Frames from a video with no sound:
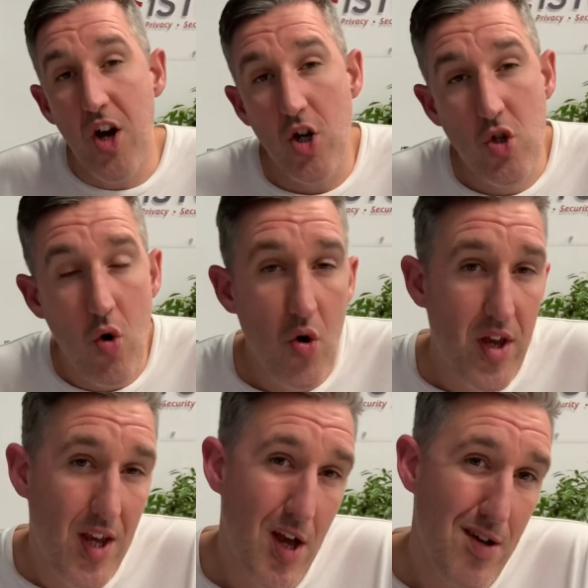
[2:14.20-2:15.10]
talking
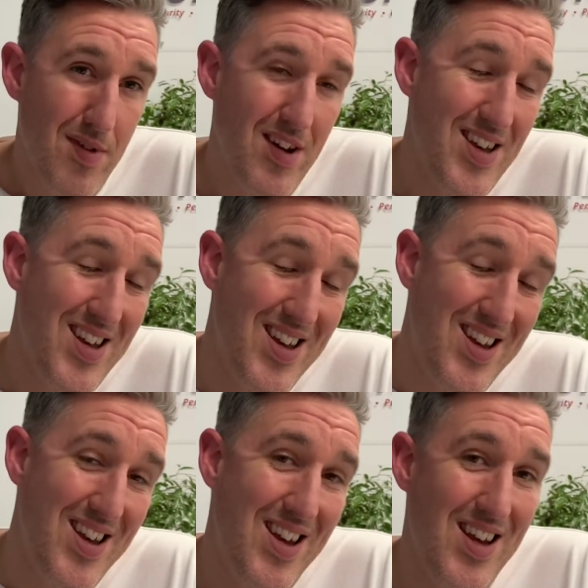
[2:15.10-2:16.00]
about
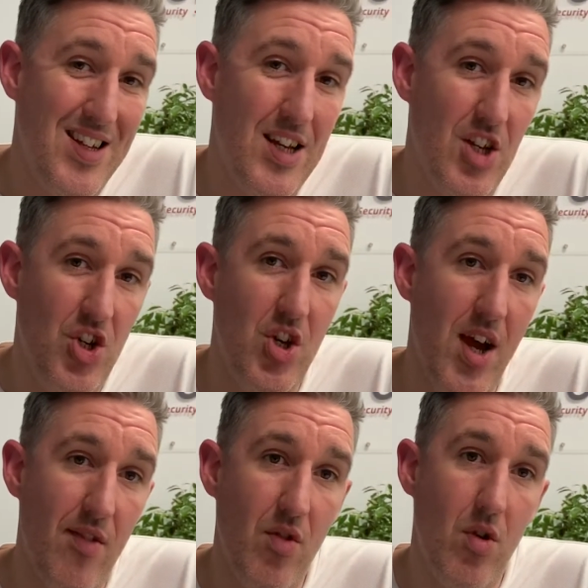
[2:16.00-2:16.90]
is
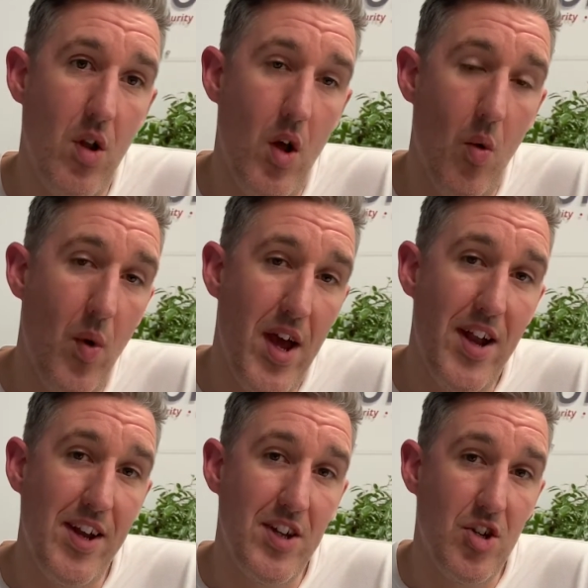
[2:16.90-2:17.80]
general
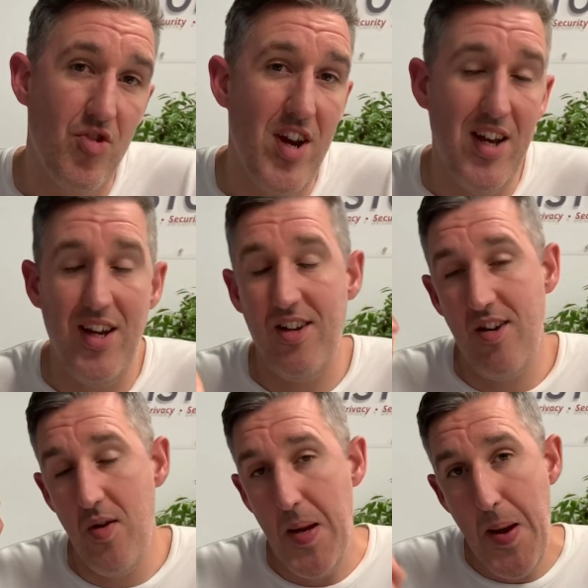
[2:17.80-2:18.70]
awareness training. So
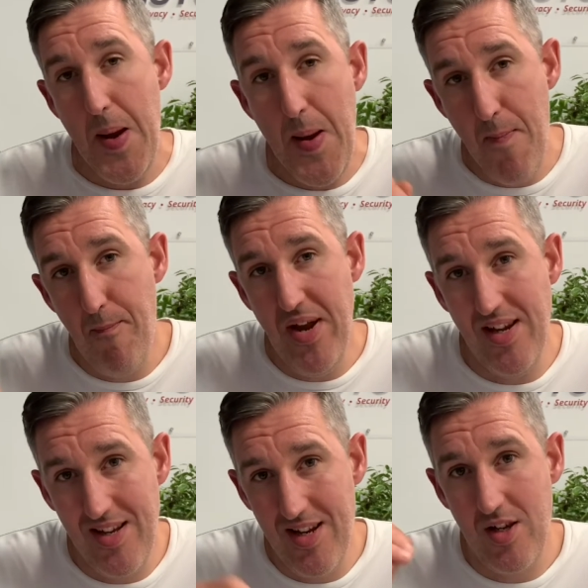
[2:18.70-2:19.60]
in
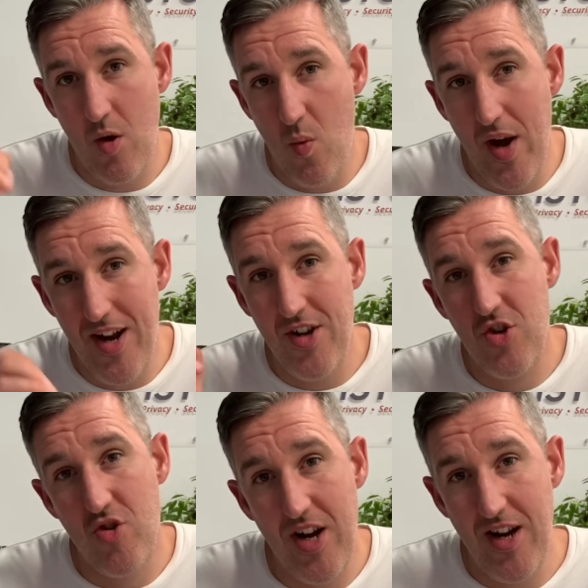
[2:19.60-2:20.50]
business awareness
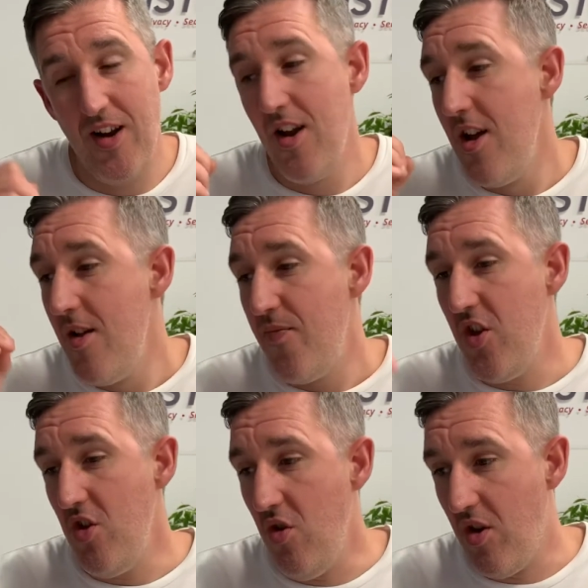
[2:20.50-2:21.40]
training that
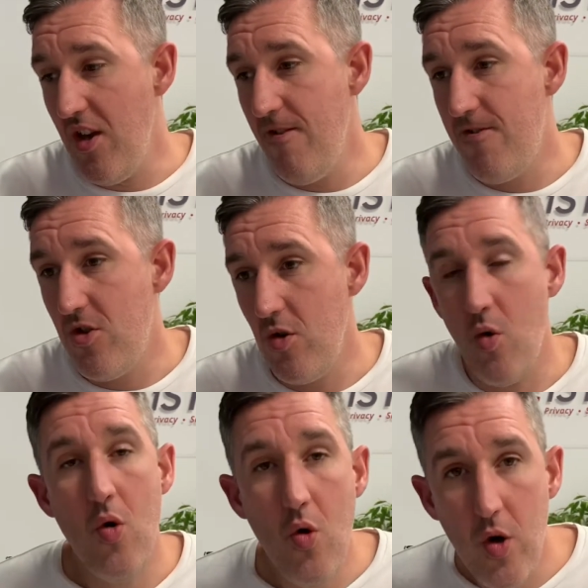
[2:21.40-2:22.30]
you give to
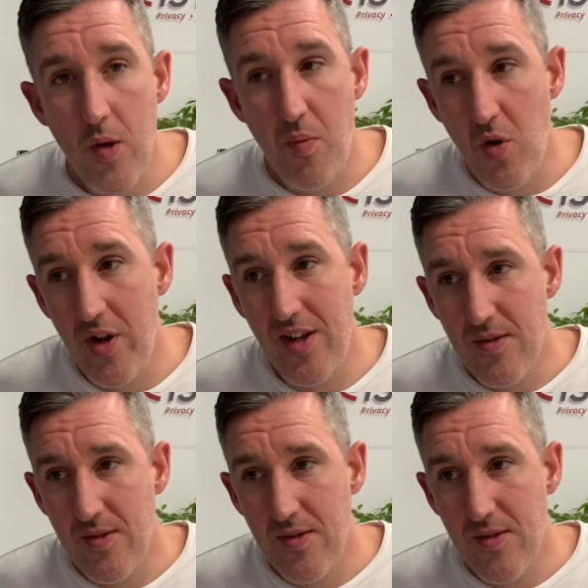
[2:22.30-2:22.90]
all employees